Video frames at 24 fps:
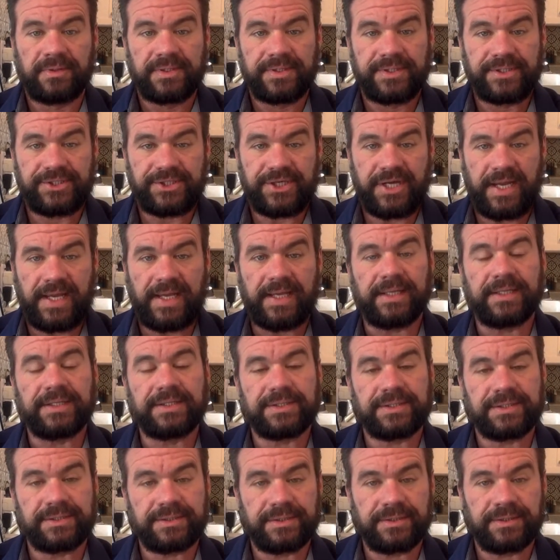
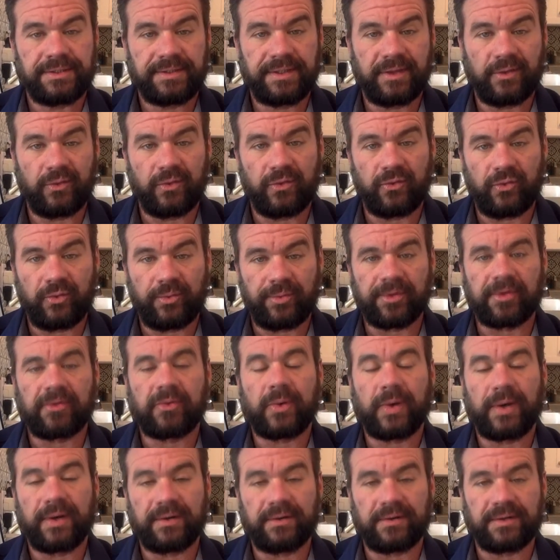change that would be
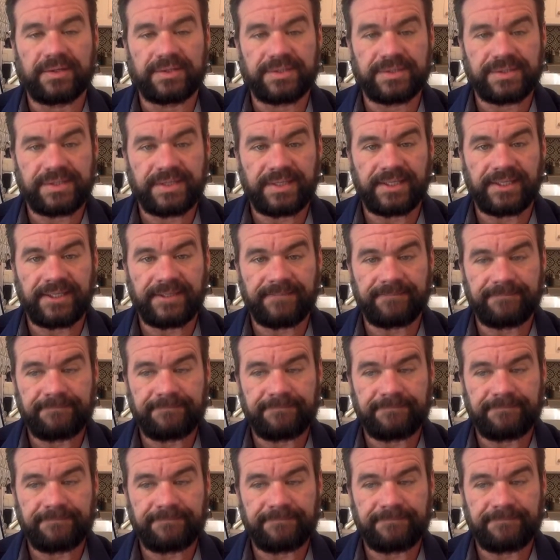required in our society,